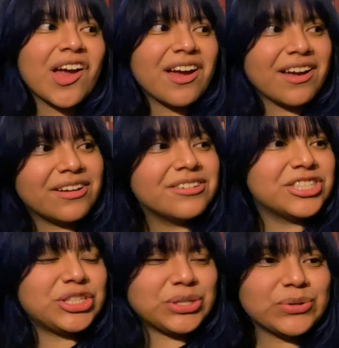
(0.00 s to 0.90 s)
how
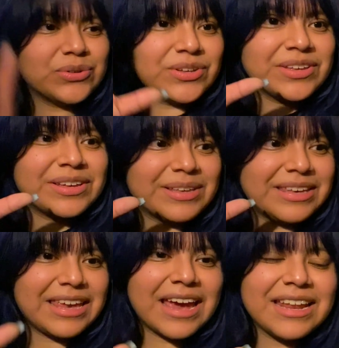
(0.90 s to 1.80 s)
to
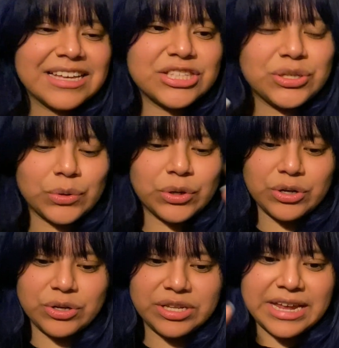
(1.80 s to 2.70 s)
get it to
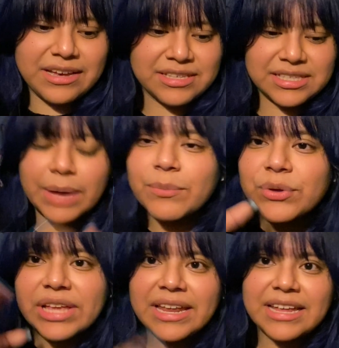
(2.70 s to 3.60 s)
all like
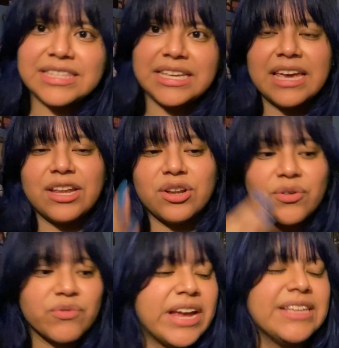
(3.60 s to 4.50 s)
assemble it and to get it
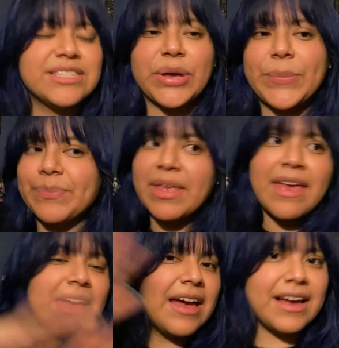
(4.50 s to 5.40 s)
all right. So
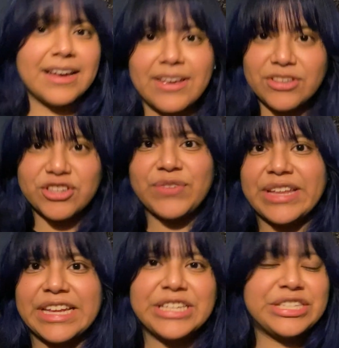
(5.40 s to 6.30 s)
I just
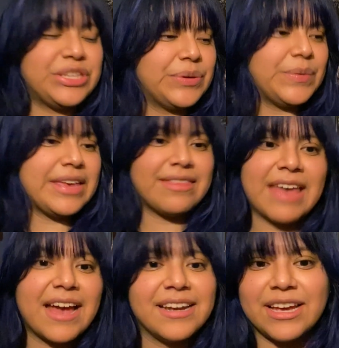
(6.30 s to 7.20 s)
finished doing
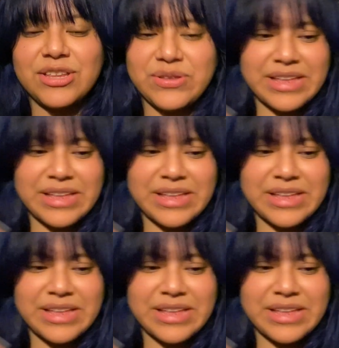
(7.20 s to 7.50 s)
that. I do